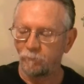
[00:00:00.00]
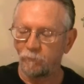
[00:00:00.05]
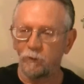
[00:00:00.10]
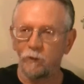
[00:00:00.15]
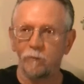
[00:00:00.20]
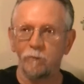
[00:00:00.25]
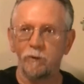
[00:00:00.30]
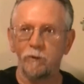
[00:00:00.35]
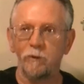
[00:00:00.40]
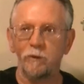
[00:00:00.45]

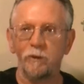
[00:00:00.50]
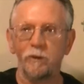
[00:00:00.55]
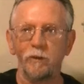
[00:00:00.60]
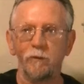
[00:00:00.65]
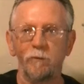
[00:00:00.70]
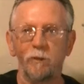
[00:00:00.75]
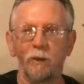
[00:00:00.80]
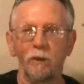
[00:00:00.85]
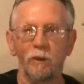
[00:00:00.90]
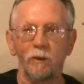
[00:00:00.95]
community
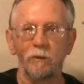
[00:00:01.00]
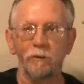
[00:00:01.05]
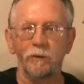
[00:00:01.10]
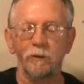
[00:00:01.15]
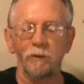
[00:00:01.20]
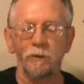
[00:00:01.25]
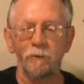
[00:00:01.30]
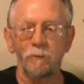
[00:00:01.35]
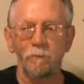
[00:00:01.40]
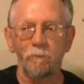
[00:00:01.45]
you belong
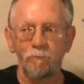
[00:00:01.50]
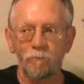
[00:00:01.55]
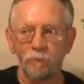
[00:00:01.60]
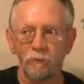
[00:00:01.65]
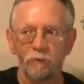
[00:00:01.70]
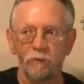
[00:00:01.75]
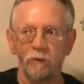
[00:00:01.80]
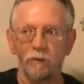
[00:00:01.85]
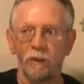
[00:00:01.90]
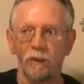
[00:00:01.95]
to,
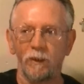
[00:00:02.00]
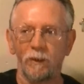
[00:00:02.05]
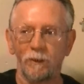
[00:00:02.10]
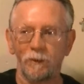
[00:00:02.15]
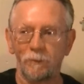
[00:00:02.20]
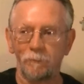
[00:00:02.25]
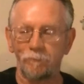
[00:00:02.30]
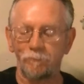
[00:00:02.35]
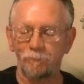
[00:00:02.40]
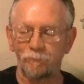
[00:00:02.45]

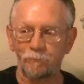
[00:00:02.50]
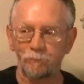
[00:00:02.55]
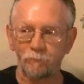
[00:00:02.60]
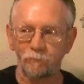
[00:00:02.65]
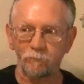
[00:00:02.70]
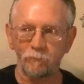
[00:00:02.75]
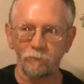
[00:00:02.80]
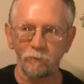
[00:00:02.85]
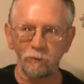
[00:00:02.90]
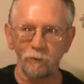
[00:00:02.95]
whether
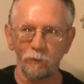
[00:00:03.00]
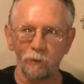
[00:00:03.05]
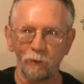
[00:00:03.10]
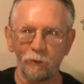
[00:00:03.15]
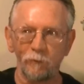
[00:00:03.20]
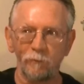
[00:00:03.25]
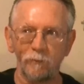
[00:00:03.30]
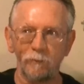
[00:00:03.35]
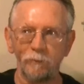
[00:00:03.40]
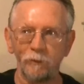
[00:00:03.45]

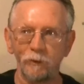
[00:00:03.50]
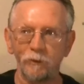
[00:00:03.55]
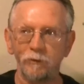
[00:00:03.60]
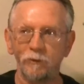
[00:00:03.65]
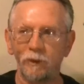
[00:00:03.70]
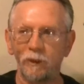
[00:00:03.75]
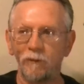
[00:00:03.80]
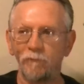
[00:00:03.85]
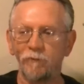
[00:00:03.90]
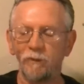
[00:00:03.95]
it be
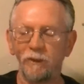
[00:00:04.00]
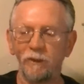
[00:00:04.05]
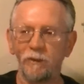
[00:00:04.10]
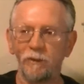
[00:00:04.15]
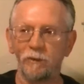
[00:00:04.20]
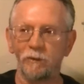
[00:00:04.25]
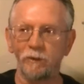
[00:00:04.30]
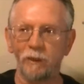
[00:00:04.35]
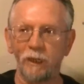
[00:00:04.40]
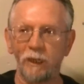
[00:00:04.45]
bushcrafting
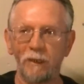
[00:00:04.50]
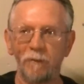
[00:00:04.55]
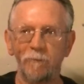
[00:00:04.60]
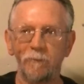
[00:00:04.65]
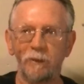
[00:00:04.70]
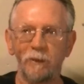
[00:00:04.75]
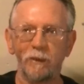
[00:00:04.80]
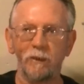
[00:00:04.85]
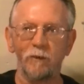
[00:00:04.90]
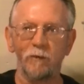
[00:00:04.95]
or
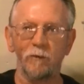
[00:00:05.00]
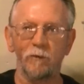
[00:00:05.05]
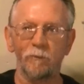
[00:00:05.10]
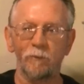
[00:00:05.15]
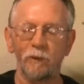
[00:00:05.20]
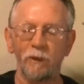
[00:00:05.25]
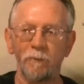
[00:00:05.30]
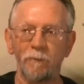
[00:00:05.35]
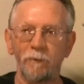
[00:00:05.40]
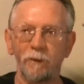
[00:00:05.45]
camping or
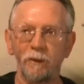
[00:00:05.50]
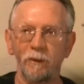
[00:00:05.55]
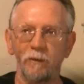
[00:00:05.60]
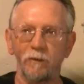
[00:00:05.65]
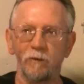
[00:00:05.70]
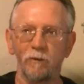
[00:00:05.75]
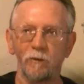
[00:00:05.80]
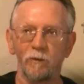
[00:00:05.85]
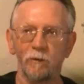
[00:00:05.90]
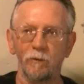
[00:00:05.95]

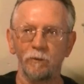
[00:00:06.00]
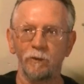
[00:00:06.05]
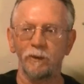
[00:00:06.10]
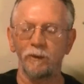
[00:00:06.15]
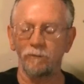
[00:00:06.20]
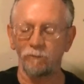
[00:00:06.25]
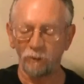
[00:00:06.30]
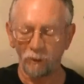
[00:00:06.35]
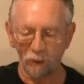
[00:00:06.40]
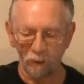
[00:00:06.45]
prepping or
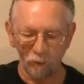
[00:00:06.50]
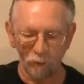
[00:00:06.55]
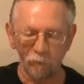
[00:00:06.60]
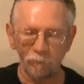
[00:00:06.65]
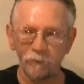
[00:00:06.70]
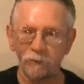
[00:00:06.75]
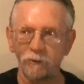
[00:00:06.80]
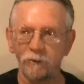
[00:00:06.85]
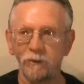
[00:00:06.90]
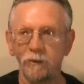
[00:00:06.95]
whatever. I
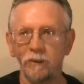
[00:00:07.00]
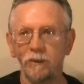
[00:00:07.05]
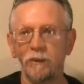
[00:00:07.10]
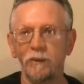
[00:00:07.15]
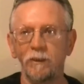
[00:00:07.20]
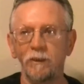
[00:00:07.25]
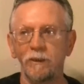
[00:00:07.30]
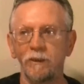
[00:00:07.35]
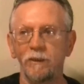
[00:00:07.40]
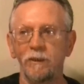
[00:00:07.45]
hope that
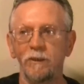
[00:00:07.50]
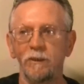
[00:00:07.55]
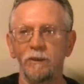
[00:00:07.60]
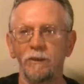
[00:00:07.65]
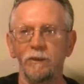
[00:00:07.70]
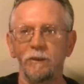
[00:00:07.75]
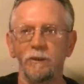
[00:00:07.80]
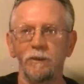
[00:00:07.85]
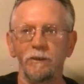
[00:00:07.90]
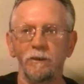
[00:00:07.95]

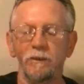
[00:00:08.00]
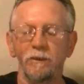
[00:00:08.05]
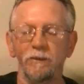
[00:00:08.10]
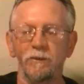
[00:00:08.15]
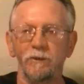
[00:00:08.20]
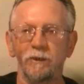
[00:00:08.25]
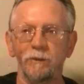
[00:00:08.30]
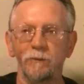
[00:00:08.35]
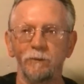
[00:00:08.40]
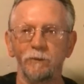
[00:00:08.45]

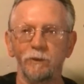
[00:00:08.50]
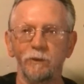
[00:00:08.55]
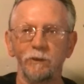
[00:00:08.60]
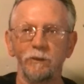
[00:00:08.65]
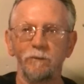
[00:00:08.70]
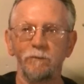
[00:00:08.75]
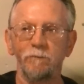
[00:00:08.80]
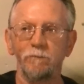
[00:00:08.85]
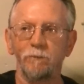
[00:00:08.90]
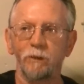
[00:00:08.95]
Santa was
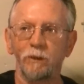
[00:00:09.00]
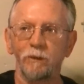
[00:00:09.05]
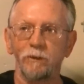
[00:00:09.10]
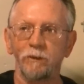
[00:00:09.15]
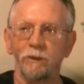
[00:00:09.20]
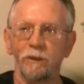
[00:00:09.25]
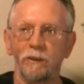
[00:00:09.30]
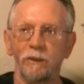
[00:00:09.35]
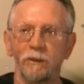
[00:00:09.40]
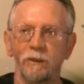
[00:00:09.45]
good and brought
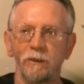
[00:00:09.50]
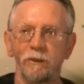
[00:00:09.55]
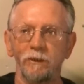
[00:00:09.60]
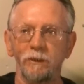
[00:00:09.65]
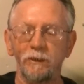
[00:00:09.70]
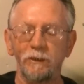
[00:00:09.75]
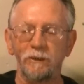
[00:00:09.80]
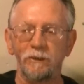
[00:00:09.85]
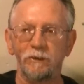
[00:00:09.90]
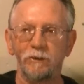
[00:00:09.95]
you a lot of
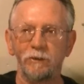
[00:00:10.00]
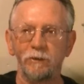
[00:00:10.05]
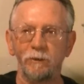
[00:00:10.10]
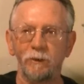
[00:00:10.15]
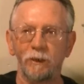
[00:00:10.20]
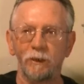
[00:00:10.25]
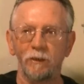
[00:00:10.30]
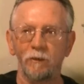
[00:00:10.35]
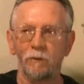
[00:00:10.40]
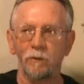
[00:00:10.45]
goodies to
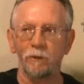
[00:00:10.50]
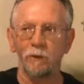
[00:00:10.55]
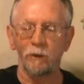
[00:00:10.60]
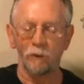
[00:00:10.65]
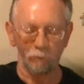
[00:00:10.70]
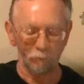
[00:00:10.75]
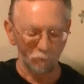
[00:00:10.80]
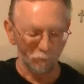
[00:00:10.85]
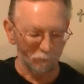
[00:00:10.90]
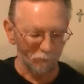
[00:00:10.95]
go
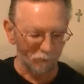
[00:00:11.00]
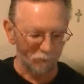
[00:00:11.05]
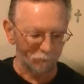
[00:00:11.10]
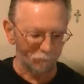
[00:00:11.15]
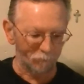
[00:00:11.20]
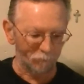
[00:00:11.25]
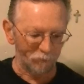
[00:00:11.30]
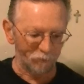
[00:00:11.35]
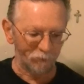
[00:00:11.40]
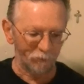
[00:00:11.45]
along with that.
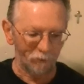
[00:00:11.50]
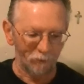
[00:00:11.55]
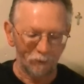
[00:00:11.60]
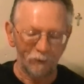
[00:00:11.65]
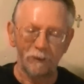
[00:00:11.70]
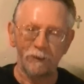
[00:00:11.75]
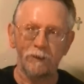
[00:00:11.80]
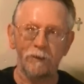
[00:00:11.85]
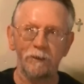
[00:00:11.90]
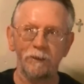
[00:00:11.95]

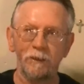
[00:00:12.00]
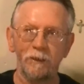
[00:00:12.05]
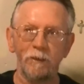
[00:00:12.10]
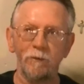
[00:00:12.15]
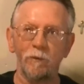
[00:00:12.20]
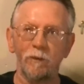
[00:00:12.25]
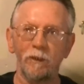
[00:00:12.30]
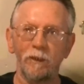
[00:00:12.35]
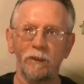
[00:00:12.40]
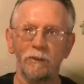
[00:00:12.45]
But
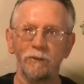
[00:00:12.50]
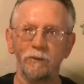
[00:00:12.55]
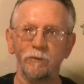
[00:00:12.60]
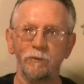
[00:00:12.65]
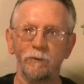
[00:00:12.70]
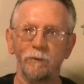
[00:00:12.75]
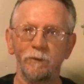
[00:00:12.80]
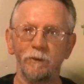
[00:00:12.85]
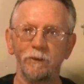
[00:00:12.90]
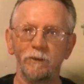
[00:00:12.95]
anyway, I just
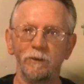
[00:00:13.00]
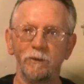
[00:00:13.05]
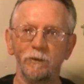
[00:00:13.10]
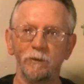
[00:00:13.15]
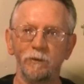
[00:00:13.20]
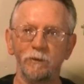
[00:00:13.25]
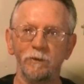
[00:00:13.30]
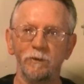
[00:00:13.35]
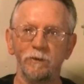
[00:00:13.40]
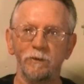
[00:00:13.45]
want to make this
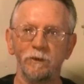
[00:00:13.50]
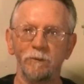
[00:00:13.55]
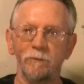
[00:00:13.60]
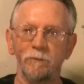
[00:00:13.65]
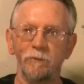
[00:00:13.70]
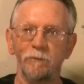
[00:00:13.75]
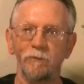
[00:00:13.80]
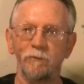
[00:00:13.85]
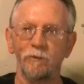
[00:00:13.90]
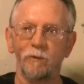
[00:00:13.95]
short and
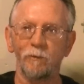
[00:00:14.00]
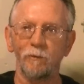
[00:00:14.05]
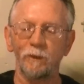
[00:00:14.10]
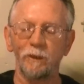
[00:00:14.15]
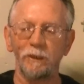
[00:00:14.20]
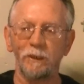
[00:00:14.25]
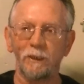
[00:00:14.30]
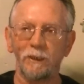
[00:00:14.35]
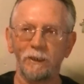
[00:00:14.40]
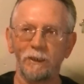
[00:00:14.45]
simple before
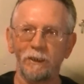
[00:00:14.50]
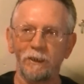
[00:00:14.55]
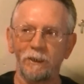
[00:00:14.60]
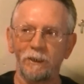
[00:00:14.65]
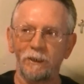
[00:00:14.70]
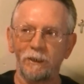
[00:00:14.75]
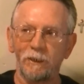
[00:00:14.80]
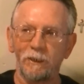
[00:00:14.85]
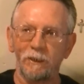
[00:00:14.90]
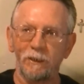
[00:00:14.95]
we
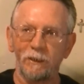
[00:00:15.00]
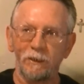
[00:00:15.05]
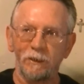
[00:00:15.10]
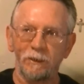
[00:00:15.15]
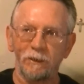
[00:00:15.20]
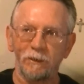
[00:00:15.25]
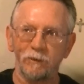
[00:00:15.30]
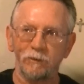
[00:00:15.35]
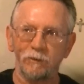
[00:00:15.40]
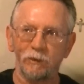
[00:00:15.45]

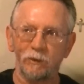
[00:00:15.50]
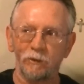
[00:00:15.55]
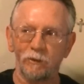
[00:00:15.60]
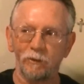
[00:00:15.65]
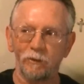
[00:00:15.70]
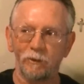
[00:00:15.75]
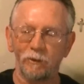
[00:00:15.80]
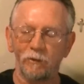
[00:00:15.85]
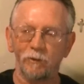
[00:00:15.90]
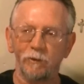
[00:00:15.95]
get started
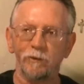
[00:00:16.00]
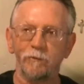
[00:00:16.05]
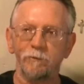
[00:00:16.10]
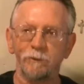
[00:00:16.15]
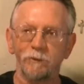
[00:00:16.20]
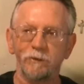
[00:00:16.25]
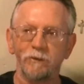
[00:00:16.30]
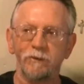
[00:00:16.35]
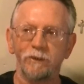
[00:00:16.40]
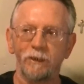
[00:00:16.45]
on our
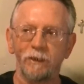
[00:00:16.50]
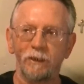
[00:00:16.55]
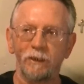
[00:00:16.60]
Christmas